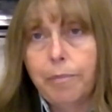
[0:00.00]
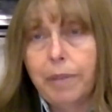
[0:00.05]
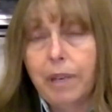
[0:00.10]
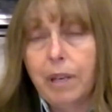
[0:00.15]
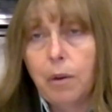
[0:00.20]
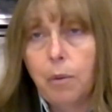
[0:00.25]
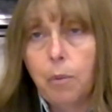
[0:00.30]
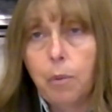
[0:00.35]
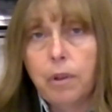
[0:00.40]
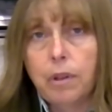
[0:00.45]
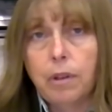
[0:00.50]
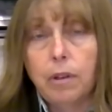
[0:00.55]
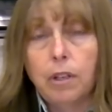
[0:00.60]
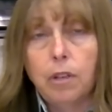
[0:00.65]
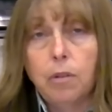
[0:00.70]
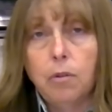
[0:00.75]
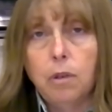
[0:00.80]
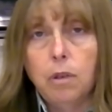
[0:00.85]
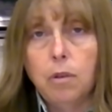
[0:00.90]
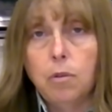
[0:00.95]
you know, whether
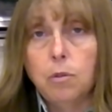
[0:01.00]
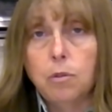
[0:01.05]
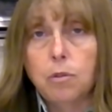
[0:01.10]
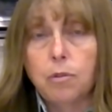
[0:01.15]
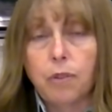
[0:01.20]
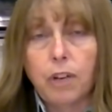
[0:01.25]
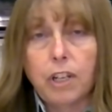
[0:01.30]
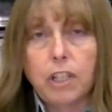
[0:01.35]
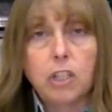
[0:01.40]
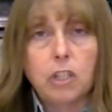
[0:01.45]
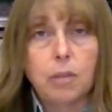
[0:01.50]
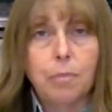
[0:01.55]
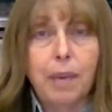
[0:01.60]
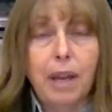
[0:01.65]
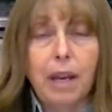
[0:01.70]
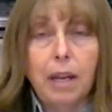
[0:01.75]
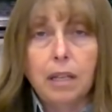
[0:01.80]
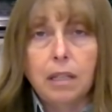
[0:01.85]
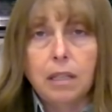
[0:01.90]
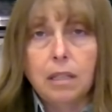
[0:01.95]
you use fresh
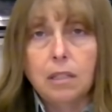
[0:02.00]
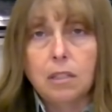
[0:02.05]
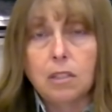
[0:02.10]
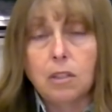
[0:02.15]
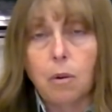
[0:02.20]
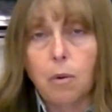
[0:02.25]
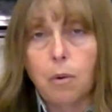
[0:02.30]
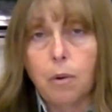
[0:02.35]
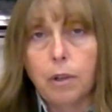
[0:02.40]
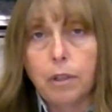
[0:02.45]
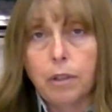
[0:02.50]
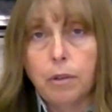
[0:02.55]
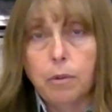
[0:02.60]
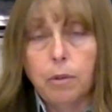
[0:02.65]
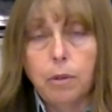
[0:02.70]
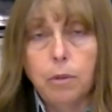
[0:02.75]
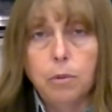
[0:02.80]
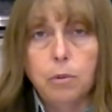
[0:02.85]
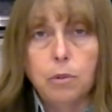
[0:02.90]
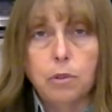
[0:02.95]
tomatoes or you
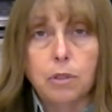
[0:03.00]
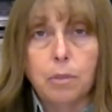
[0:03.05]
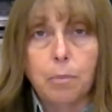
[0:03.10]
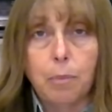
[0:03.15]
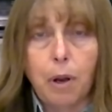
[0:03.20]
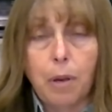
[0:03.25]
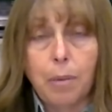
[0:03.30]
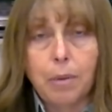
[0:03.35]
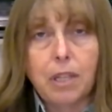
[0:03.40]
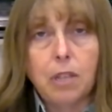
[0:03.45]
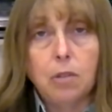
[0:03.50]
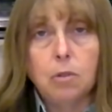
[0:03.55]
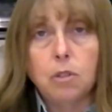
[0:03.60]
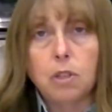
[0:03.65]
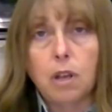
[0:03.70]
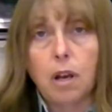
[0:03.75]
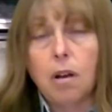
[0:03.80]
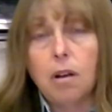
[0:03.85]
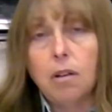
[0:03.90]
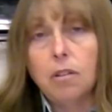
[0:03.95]
use the barbecue
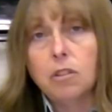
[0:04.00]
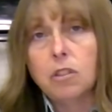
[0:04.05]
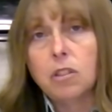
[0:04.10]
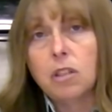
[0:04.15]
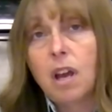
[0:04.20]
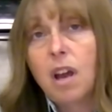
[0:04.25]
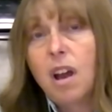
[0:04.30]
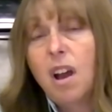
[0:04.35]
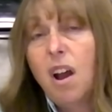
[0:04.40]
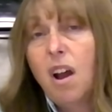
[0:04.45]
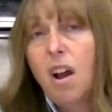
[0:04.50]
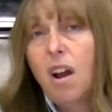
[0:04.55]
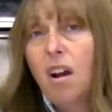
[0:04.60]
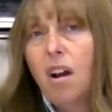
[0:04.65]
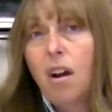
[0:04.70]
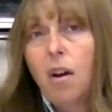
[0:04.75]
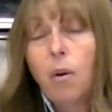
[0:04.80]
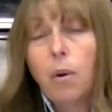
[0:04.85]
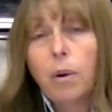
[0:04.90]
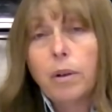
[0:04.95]
sauce
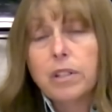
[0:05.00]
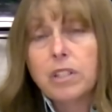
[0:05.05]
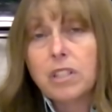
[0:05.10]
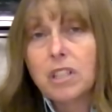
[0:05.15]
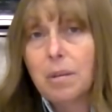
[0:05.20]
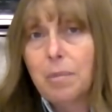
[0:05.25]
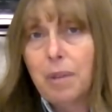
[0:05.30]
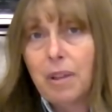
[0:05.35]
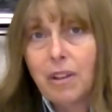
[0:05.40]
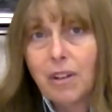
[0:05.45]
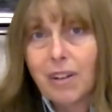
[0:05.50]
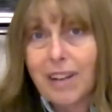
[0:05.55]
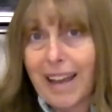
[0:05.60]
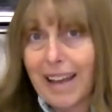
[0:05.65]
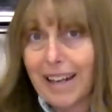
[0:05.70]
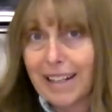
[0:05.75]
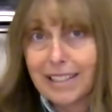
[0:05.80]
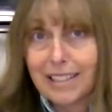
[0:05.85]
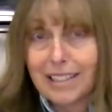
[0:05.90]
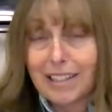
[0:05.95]
or some other
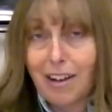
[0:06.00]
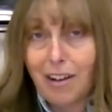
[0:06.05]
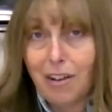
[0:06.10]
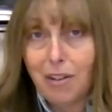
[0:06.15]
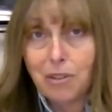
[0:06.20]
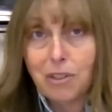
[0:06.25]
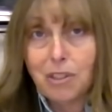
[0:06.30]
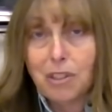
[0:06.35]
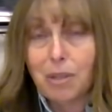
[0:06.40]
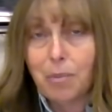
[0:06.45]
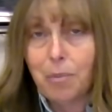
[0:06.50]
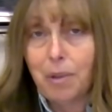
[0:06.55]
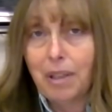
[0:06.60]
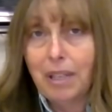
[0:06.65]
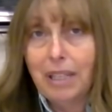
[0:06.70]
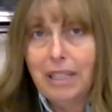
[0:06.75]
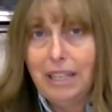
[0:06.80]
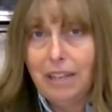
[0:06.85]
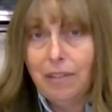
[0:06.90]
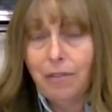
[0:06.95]
kind of sauce,
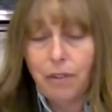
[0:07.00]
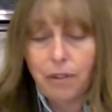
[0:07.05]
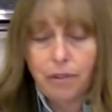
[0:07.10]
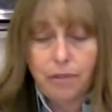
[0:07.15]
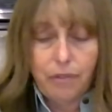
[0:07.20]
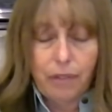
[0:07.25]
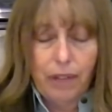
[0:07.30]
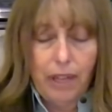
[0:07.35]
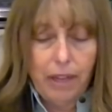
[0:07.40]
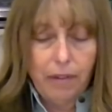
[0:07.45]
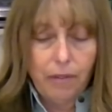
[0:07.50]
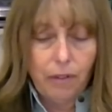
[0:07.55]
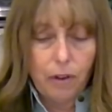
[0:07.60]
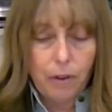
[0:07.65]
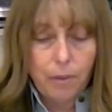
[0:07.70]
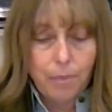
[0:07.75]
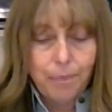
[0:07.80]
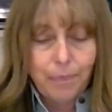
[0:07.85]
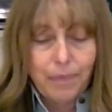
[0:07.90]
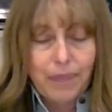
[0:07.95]
some different flavor.